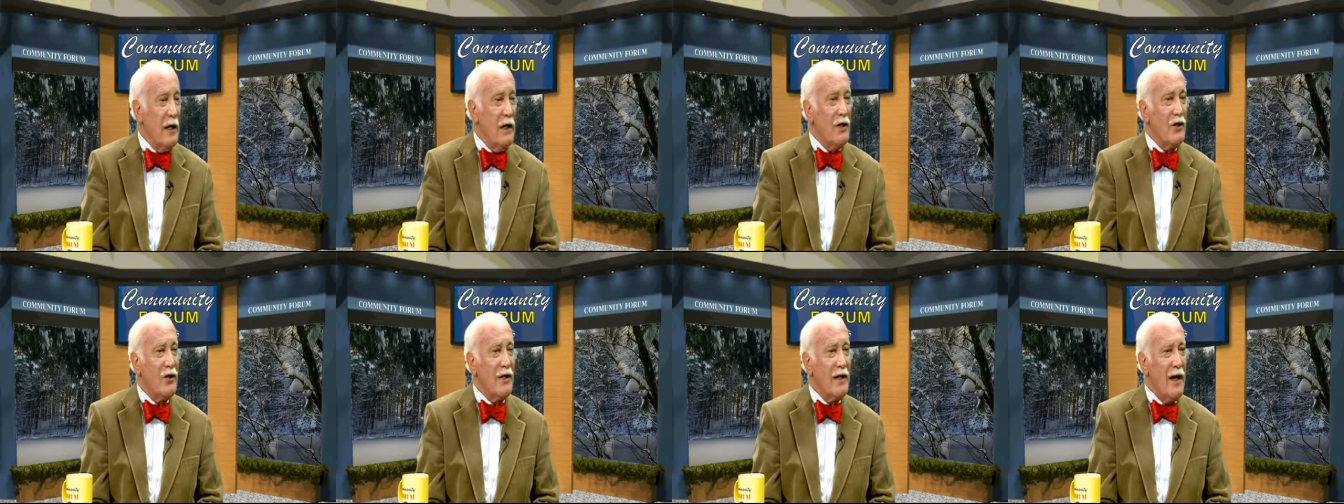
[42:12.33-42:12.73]

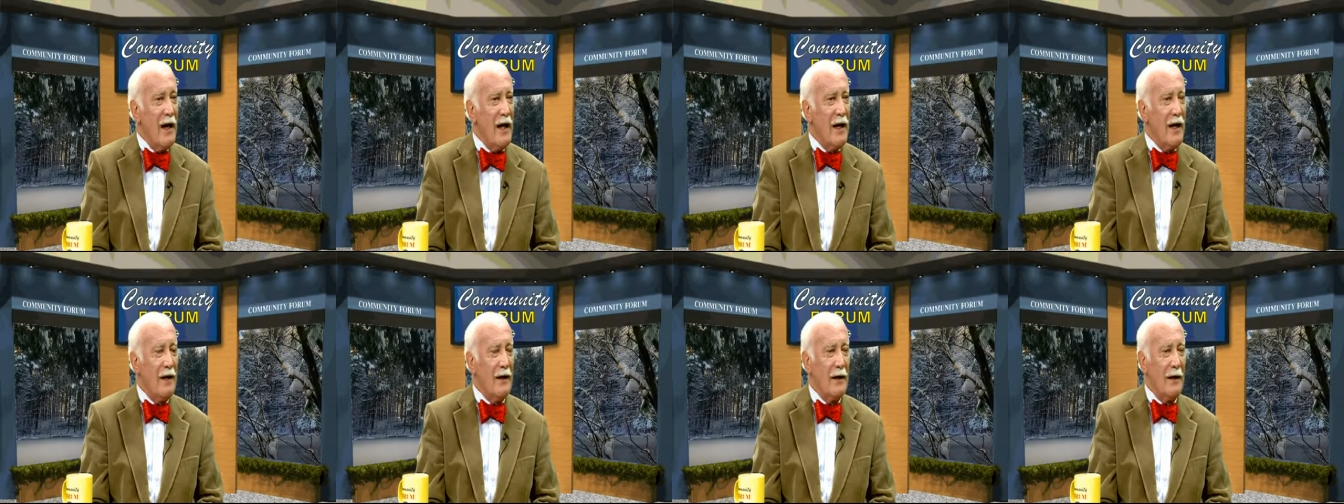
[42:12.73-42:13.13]

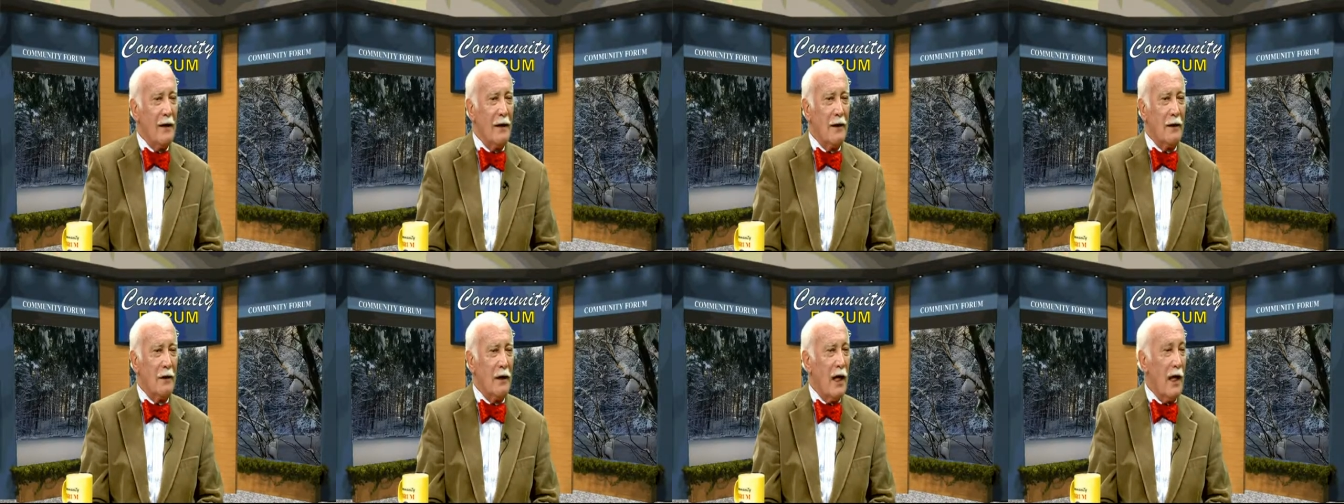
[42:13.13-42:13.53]
Today,
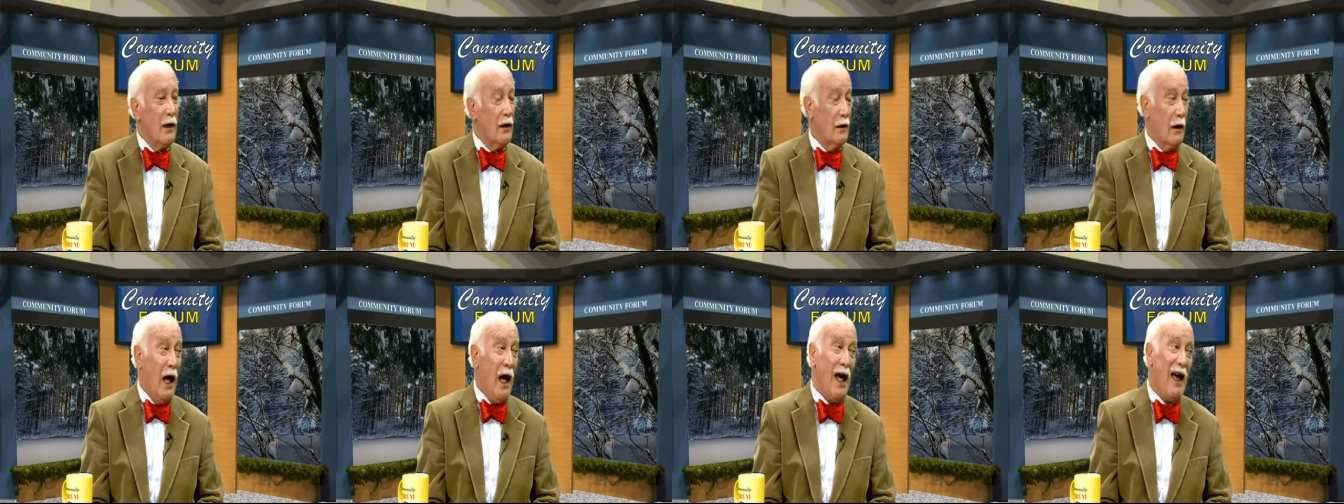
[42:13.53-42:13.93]
uh, a
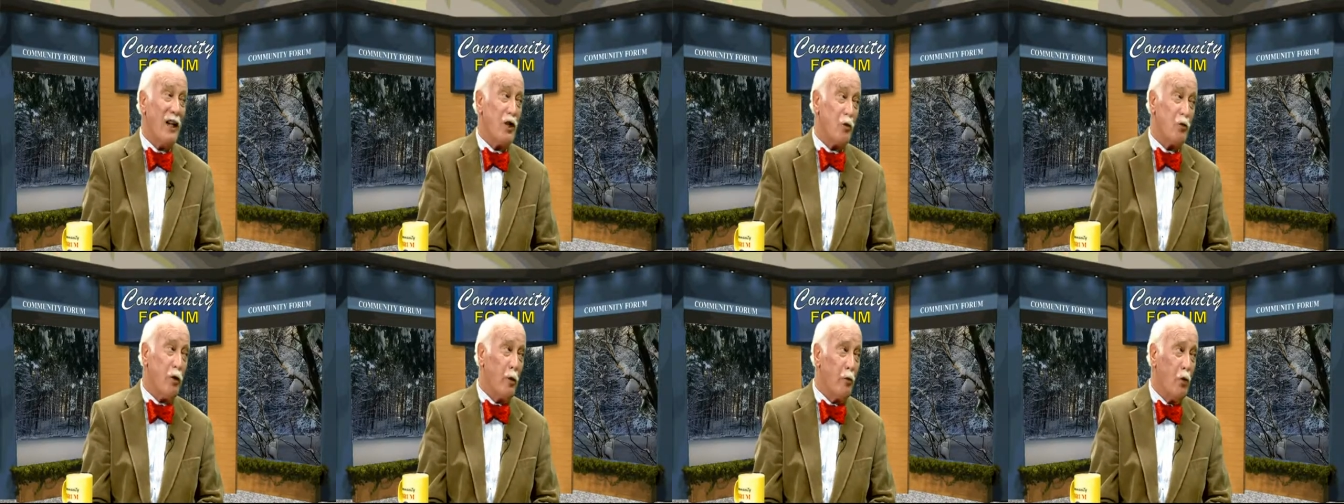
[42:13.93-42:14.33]

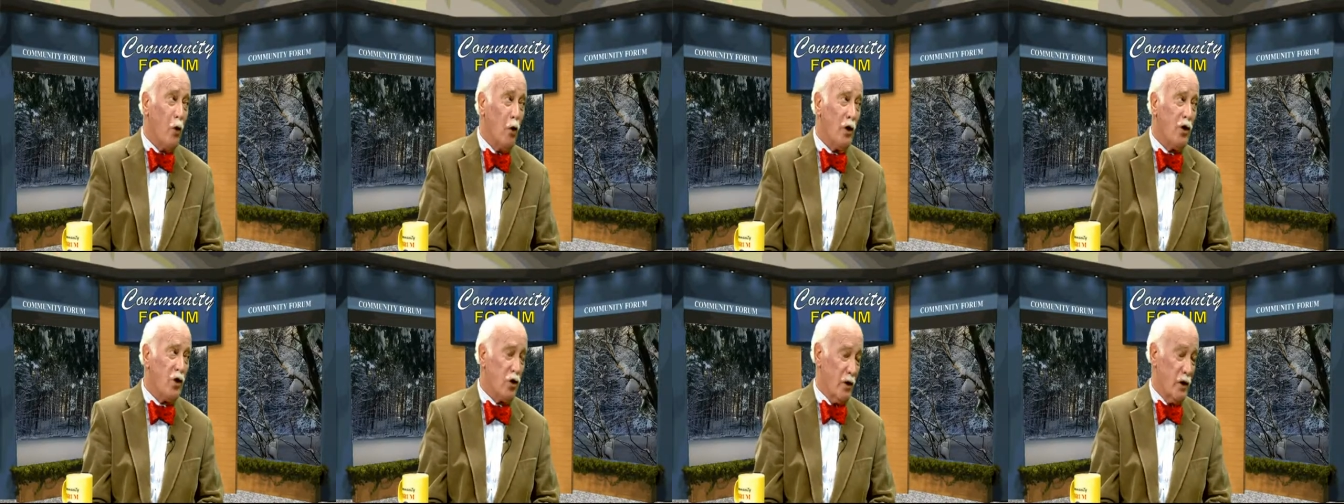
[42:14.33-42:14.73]
large
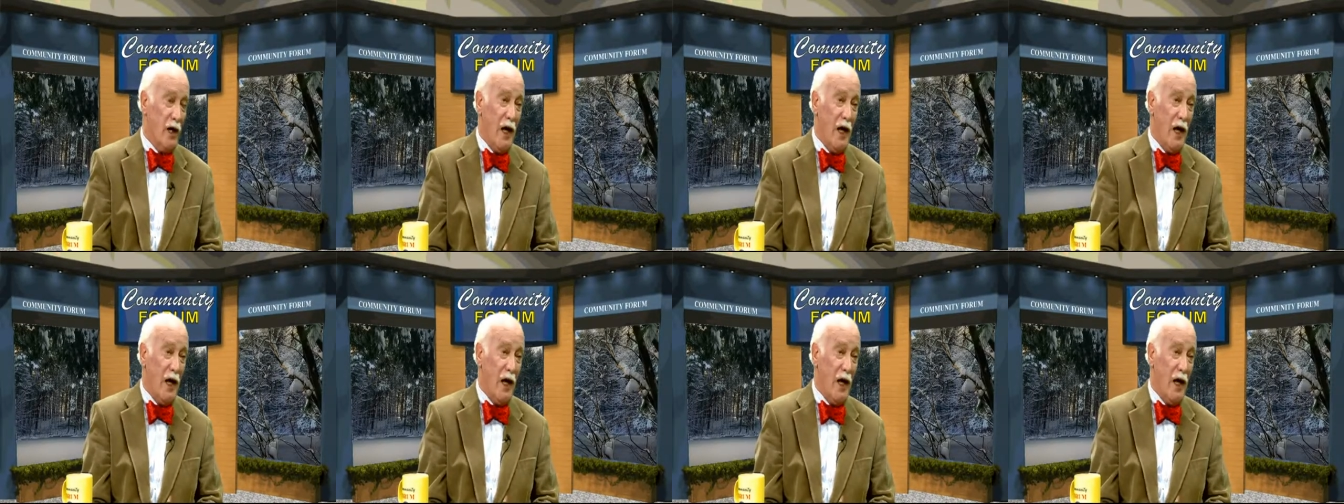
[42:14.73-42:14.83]
proportion,